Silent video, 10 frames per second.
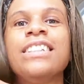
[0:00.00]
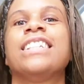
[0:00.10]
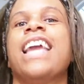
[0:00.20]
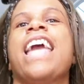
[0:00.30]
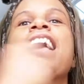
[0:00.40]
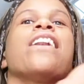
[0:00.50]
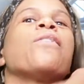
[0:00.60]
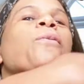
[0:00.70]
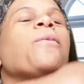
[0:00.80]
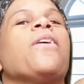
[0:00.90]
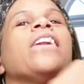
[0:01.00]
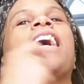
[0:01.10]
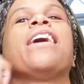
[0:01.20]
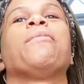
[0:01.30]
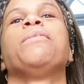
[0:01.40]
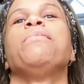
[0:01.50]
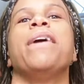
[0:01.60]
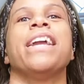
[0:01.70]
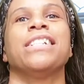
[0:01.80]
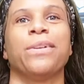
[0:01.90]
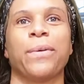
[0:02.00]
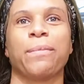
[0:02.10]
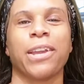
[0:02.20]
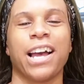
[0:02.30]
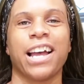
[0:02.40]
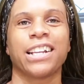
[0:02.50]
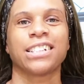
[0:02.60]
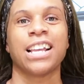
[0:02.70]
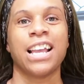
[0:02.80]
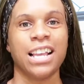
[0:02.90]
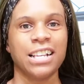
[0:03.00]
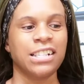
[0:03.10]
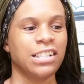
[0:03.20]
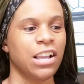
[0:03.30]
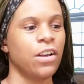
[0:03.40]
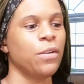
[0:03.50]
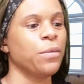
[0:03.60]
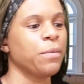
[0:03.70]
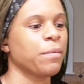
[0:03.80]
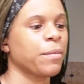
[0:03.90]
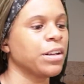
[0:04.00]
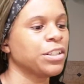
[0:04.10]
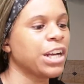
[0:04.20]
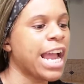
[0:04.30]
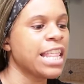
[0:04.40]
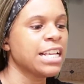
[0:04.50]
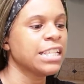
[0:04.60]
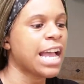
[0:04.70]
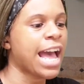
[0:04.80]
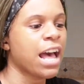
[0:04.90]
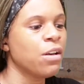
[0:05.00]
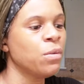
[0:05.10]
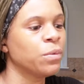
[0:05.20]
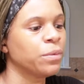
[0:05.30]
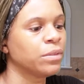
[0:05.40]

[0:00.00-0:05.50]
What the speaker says: Tan walnut. Be patient with me, guys. So I'm gonna try this out.